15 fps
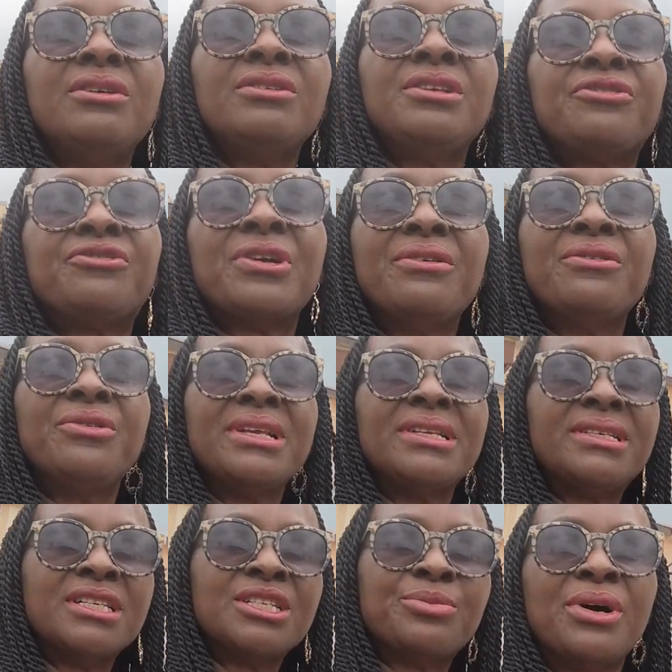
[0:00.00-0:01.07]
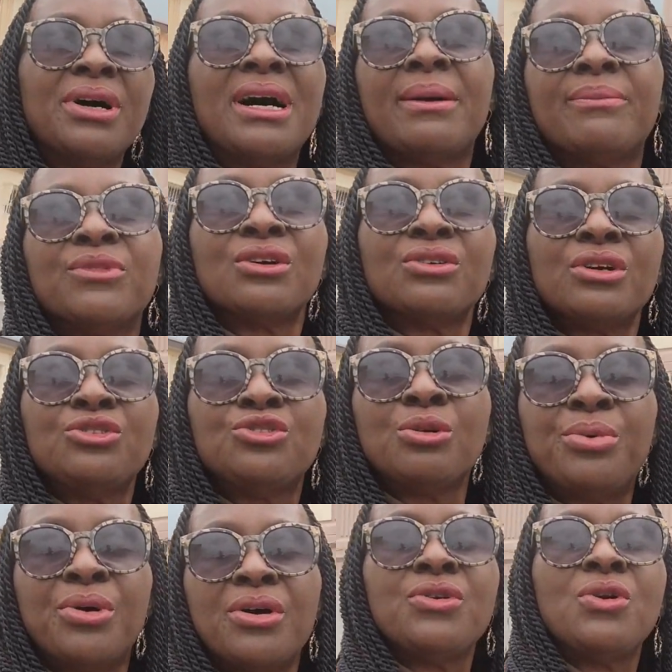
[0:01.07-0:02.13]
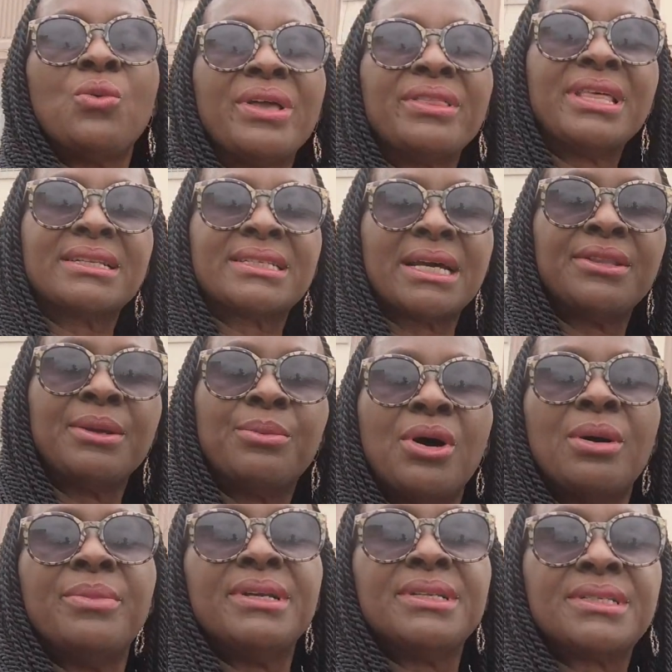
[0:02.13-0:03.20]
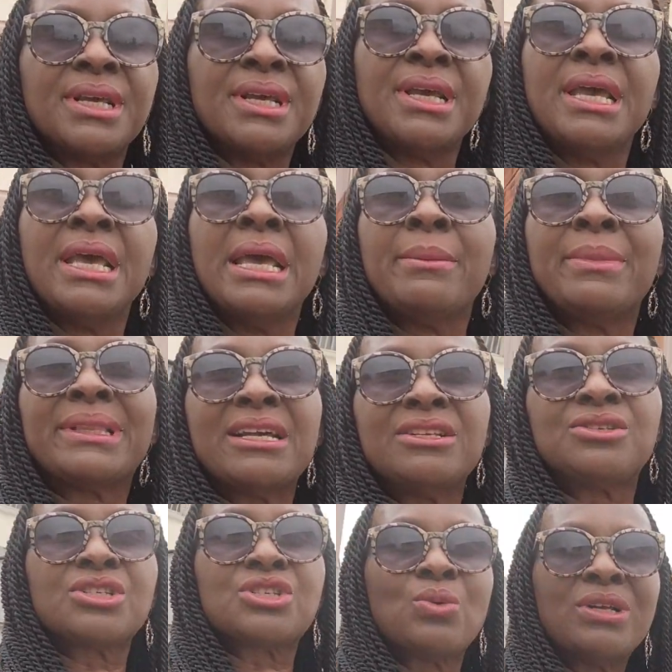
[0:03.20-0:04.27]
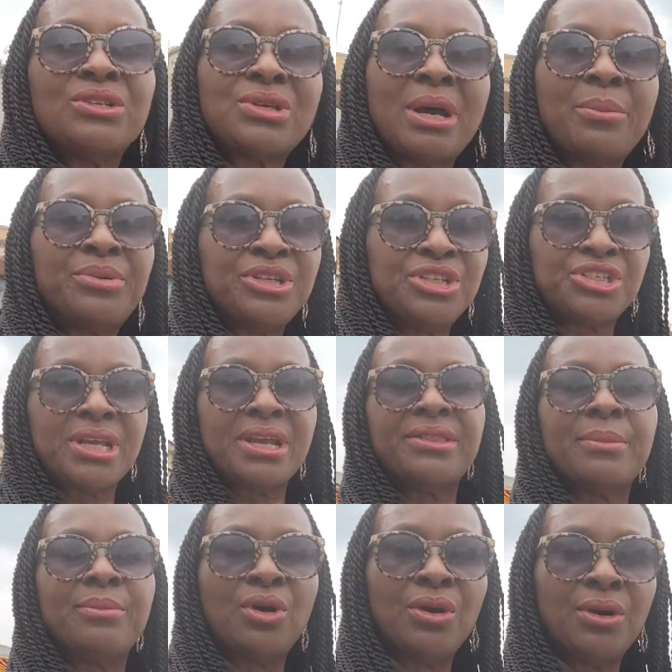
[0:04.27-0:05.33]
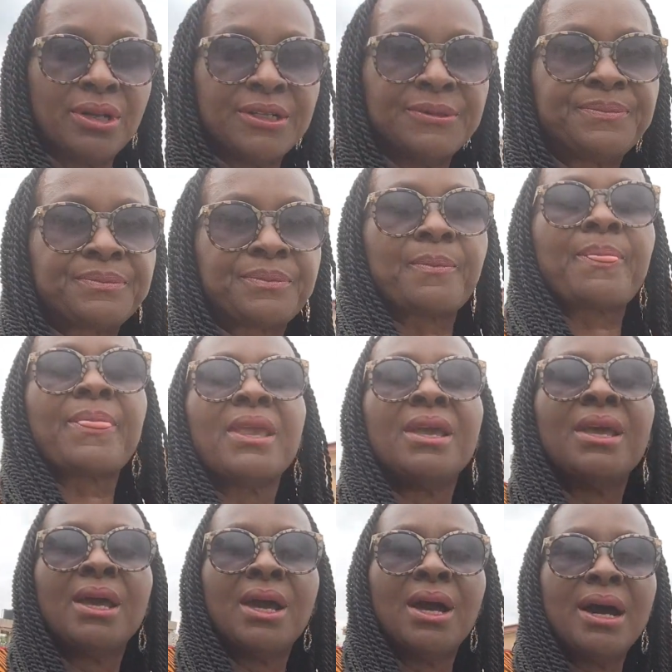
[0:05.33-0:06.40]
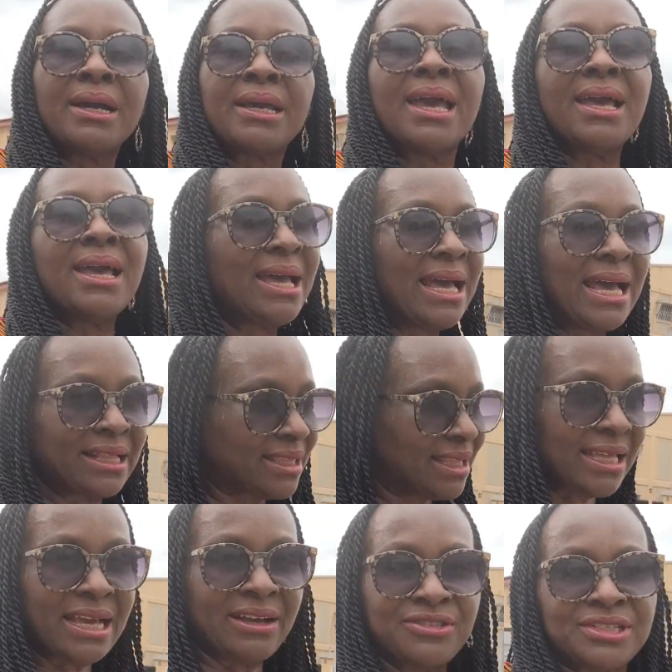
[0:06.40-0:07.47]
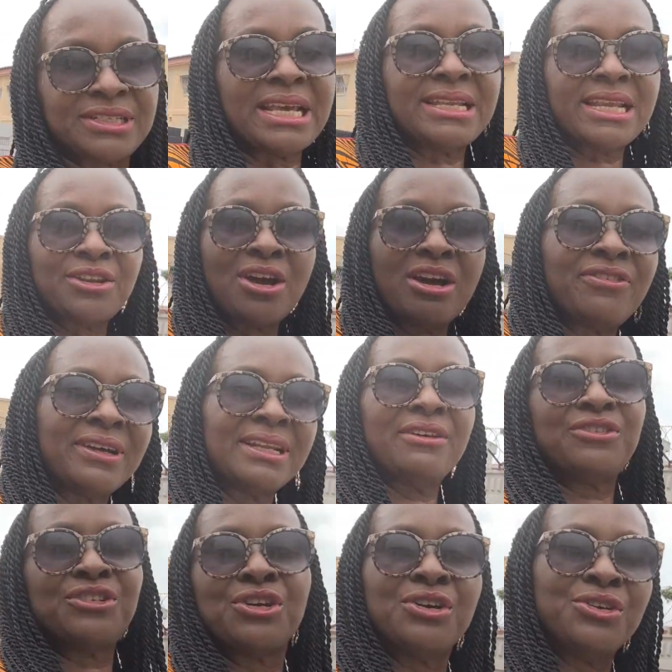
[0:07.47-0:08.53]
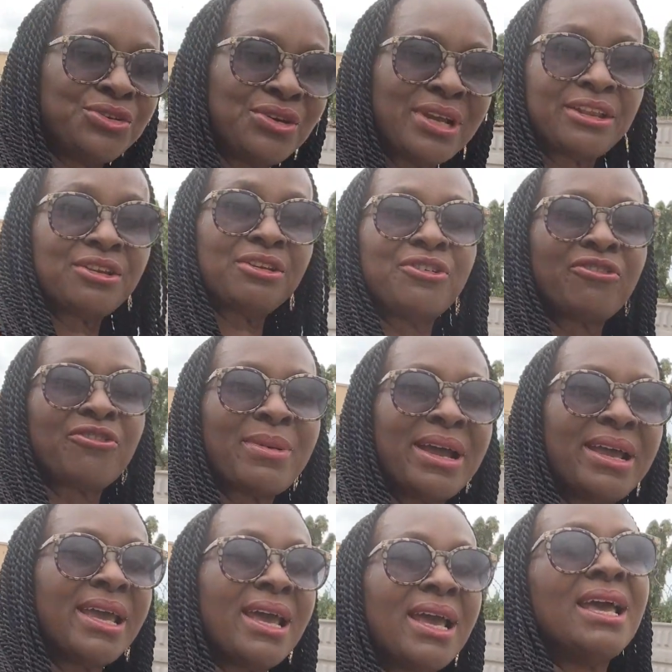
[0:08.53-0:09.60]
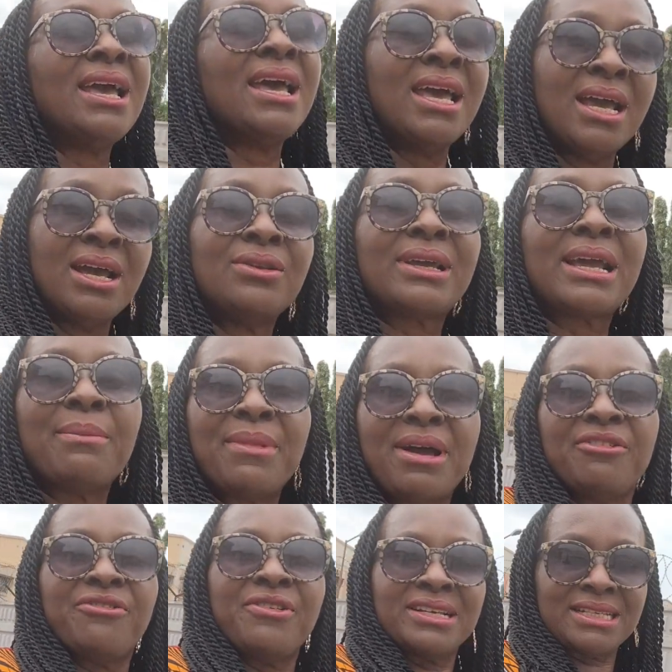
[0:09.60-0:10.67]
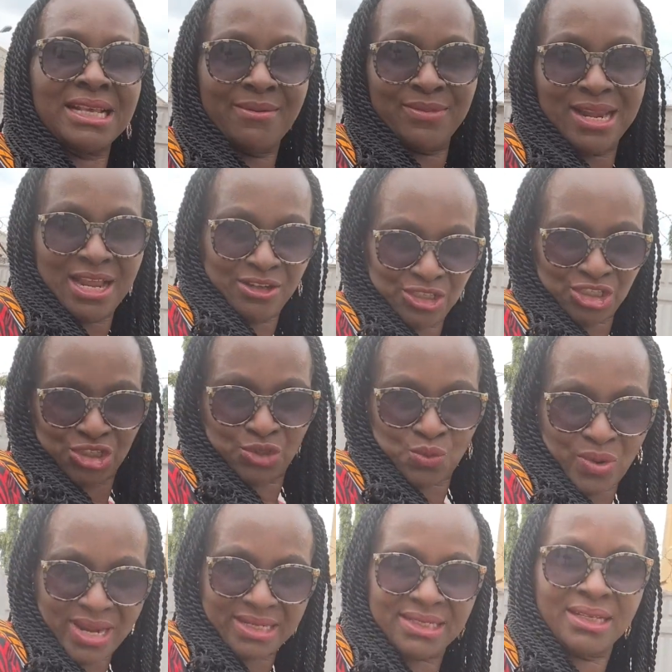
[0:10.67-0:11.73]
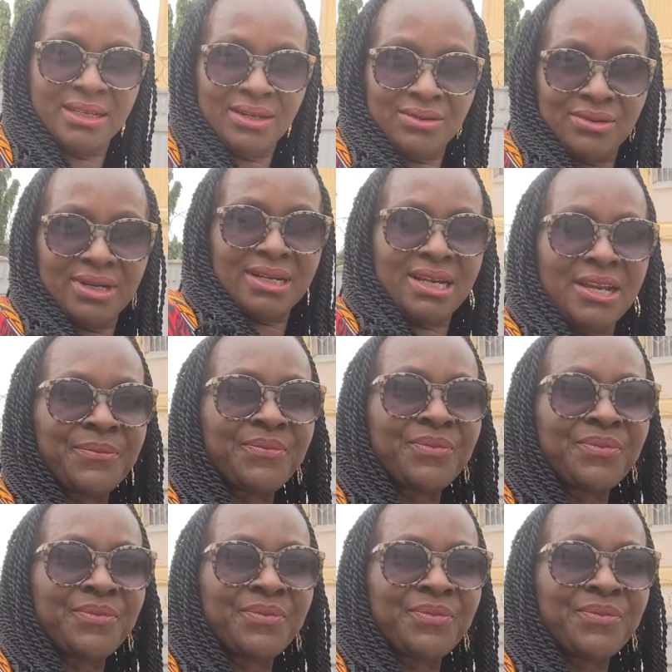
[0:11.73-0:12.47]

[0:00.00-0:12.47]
different reasons, but I'm not going to bore you with that at the moment, but I just want to appreciate them all. Okay, I think I've said enough and I've showed you enough of my hair. Look at my face, I'm now sweating, look.